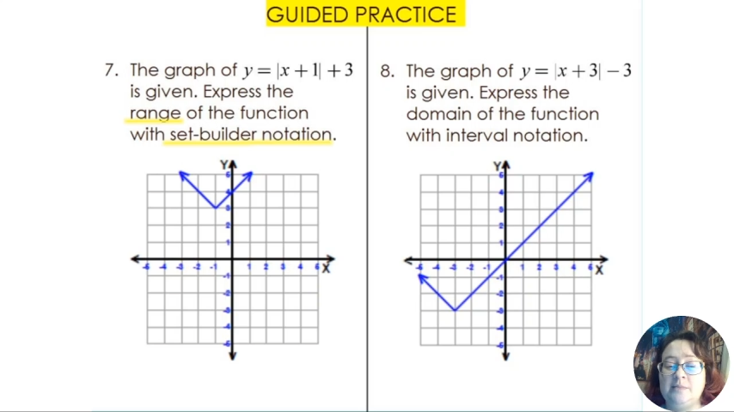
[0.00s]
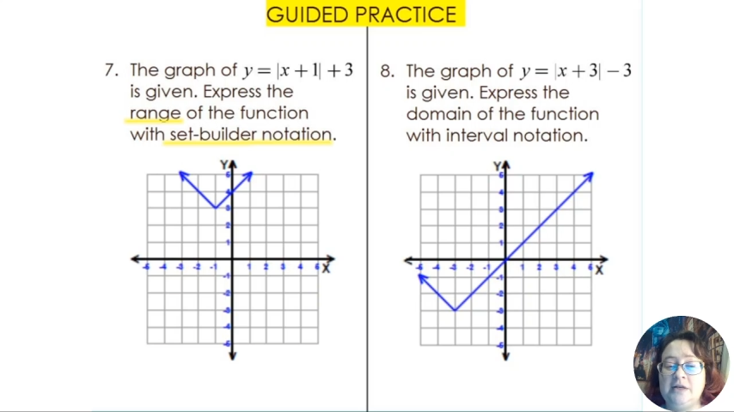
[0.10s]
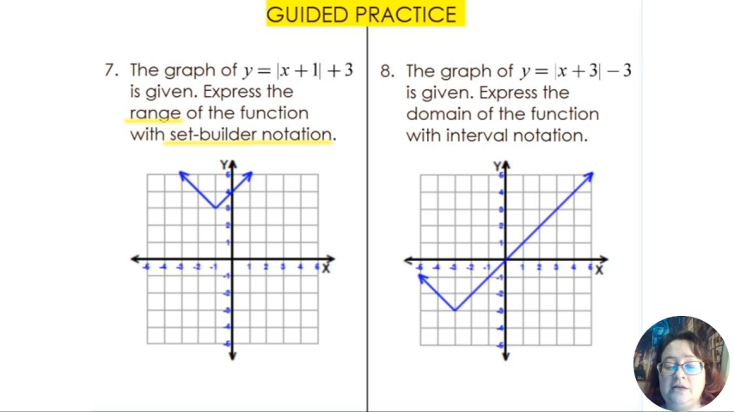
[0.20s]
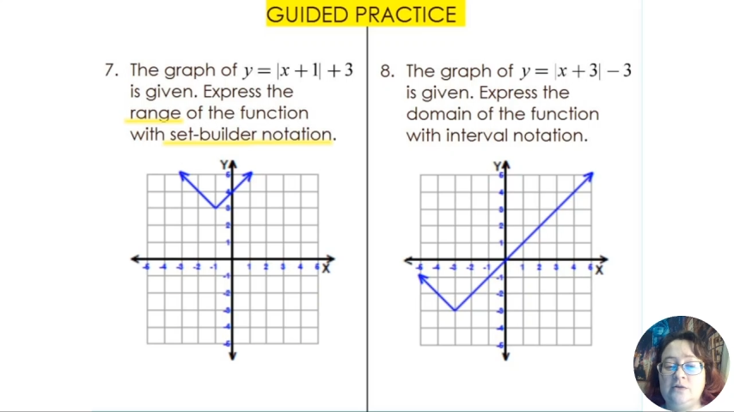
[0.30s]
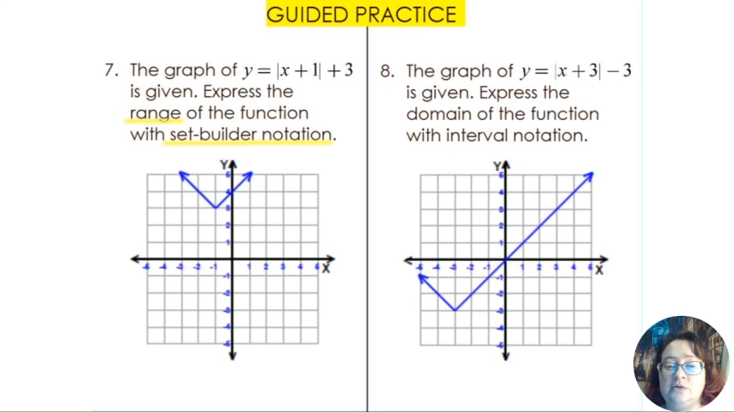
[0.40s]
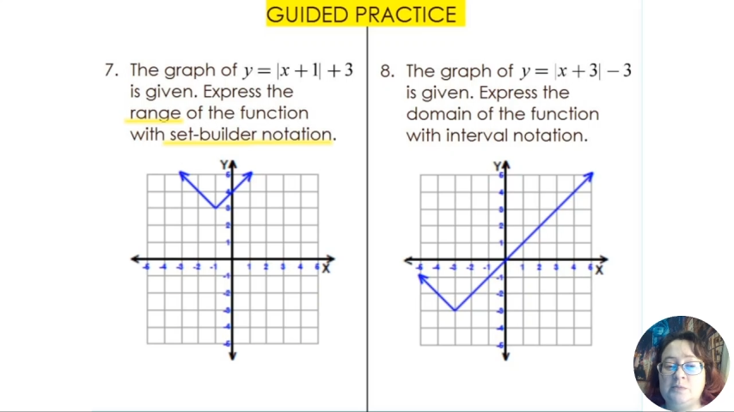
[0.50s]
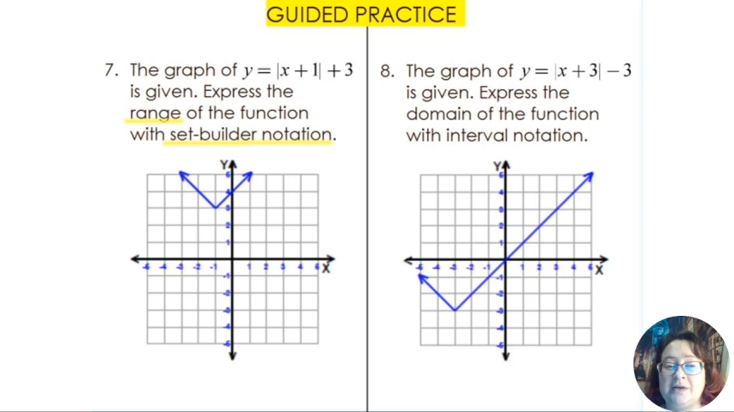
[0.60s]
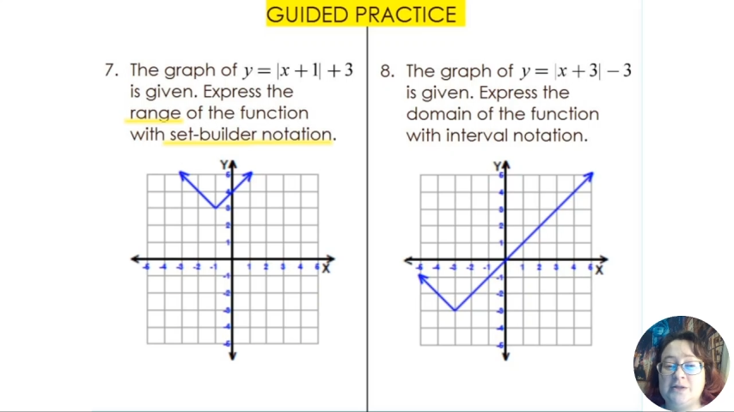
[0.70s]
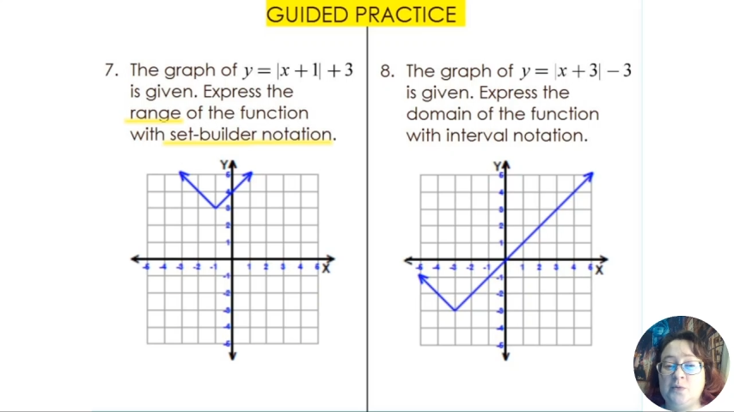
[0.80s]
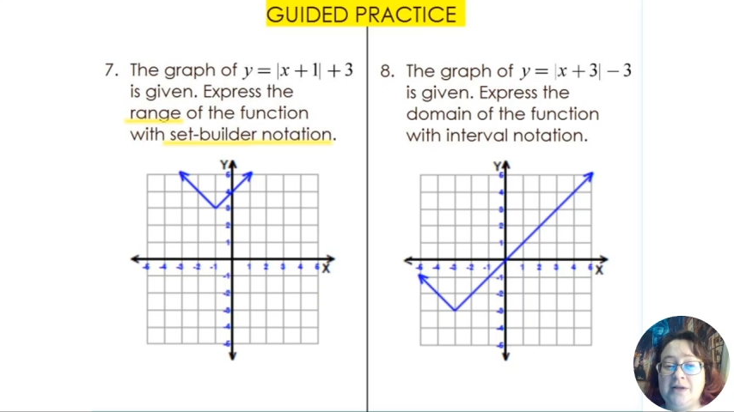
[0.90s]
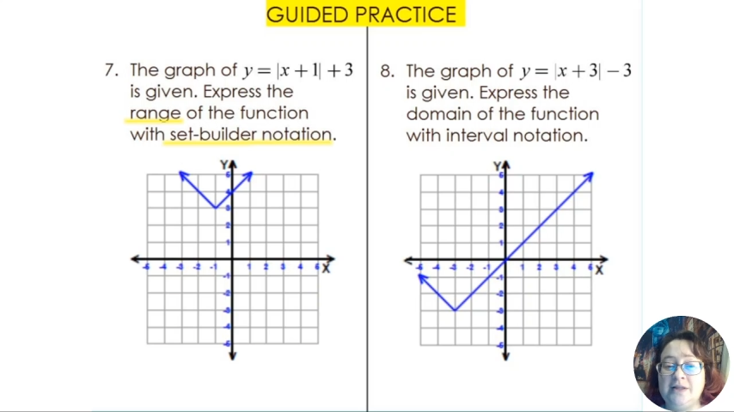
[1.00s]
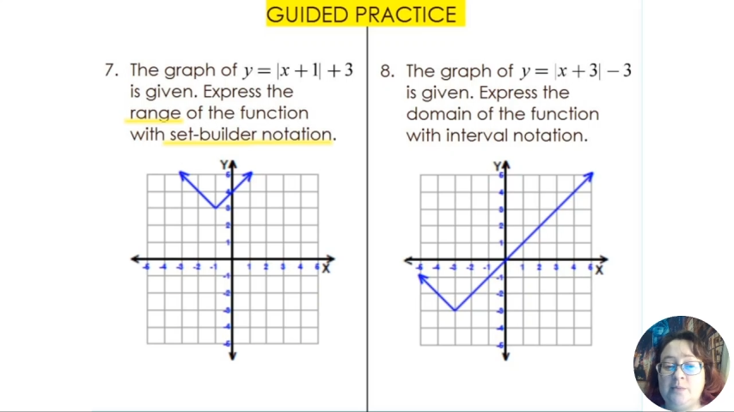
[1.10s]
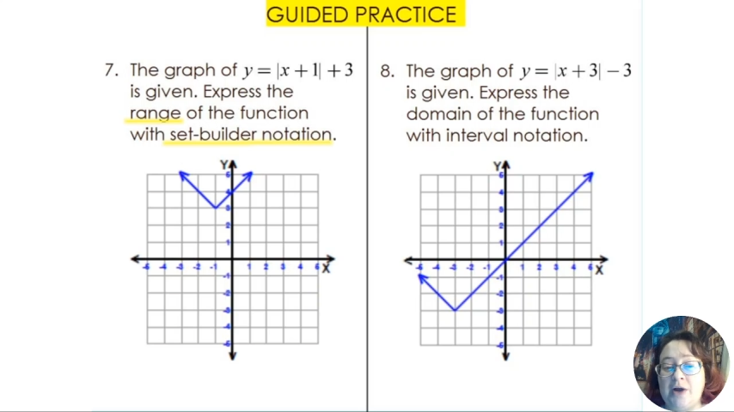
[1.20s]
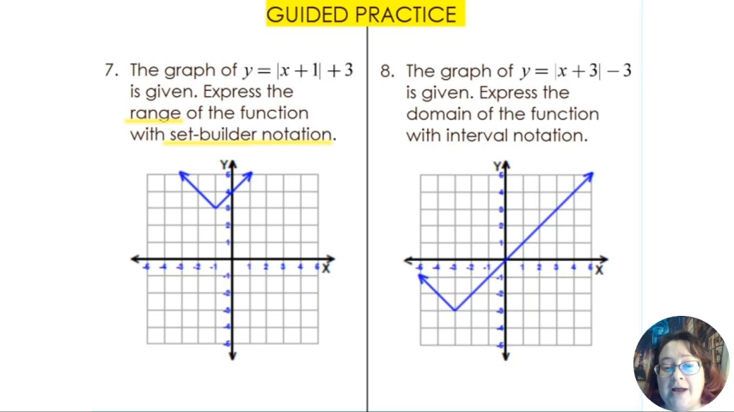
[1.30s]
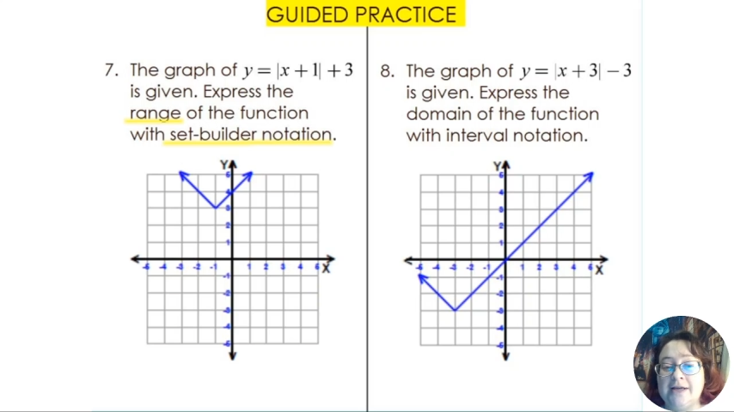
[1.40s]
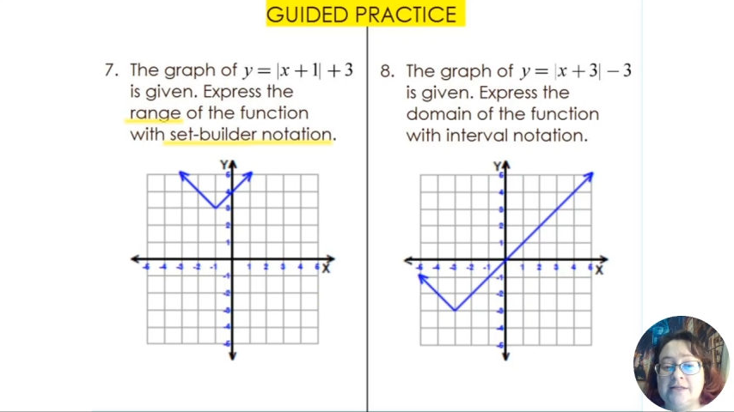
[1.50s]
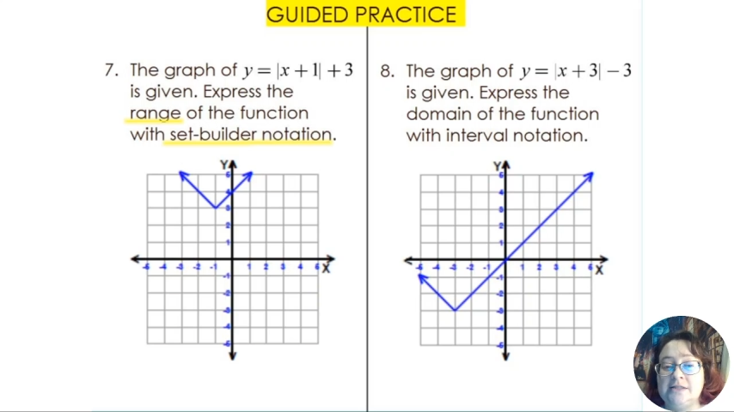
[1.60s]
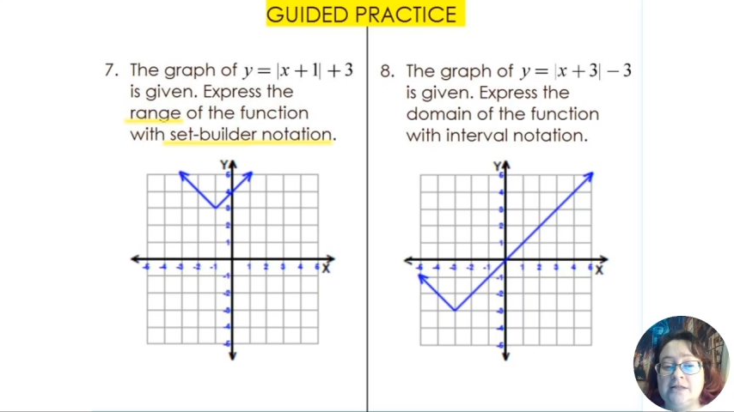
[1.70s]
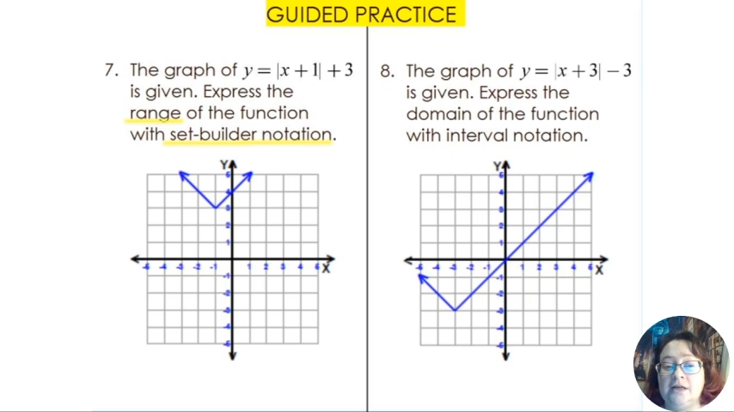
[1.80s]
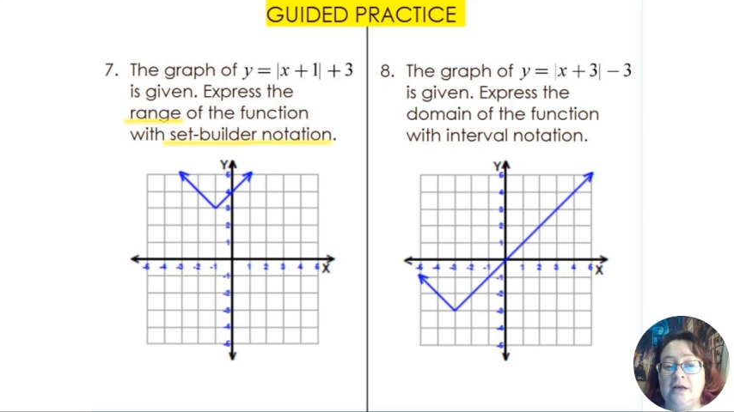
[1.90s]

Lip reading: going to use my squiggly brackets